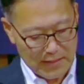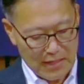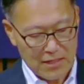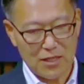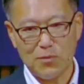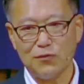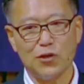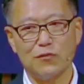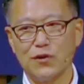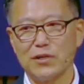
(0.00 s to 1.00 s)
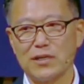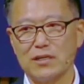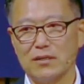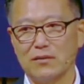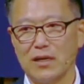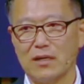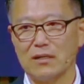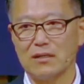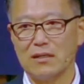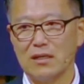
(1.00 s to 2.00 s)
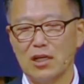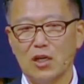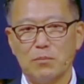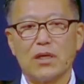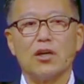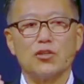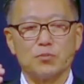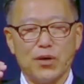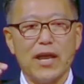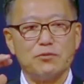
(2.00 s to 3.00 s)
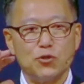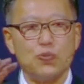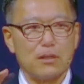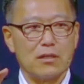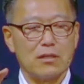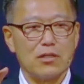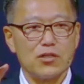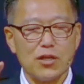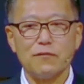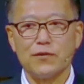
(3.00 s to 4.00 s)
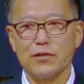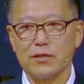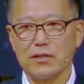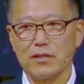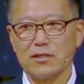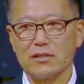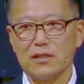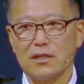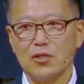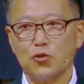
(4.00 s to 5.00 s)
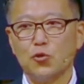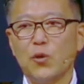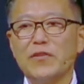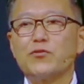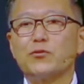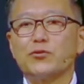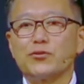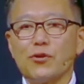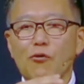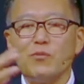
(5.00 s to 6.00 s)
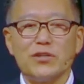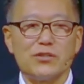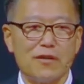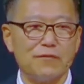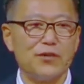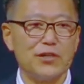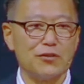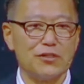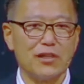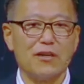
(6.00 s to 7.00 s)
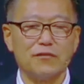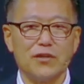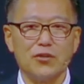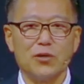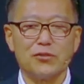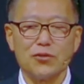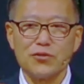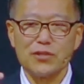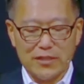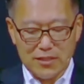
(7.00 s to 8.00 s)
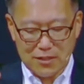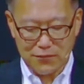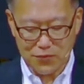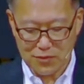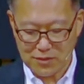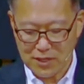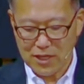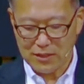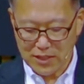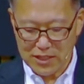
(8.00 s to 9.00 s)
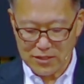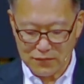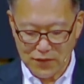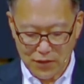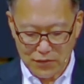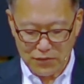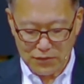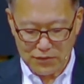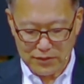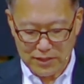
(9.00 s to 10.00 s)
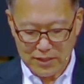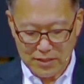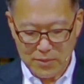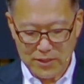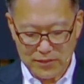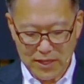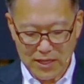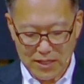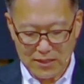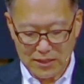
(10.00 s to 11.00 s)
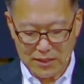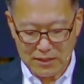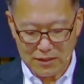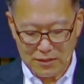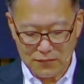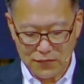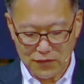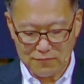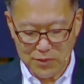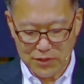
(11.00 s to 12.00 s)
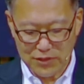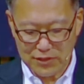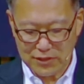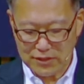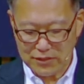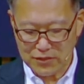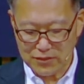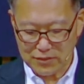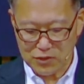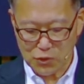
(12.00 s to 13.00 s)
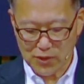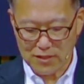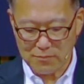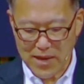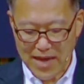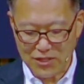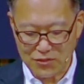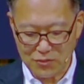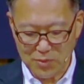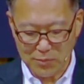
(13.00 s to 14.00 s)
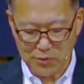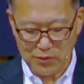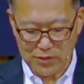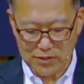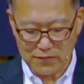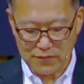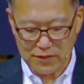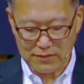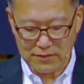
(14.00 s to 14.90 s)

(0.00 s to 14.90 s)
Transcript: Some of you are very good at that because perhaps you suffered. You went through so much suffering yourself that you are so sensitive to the needs of others but it's that idea full of mercy is showing compassion to people who are suffering.